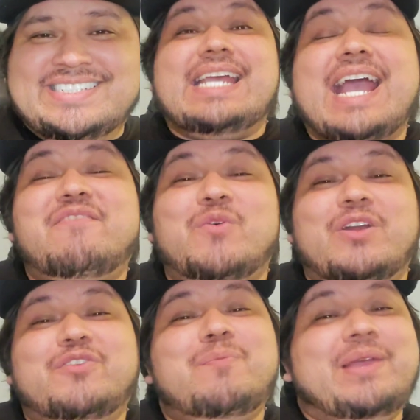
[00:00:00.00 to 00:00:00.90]
Today I have a
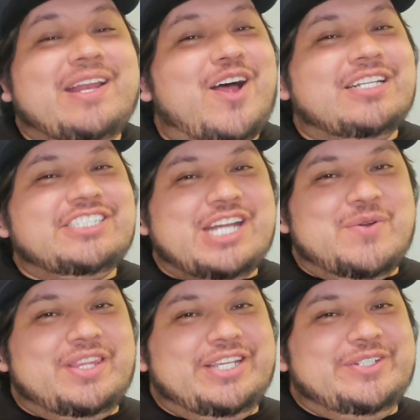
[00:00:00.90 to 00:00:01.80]
wonderful pin haul to
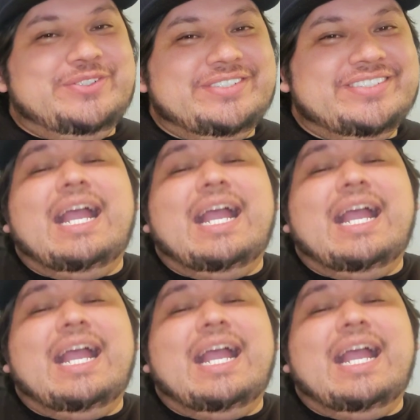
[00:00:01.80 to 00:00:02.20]
share with you.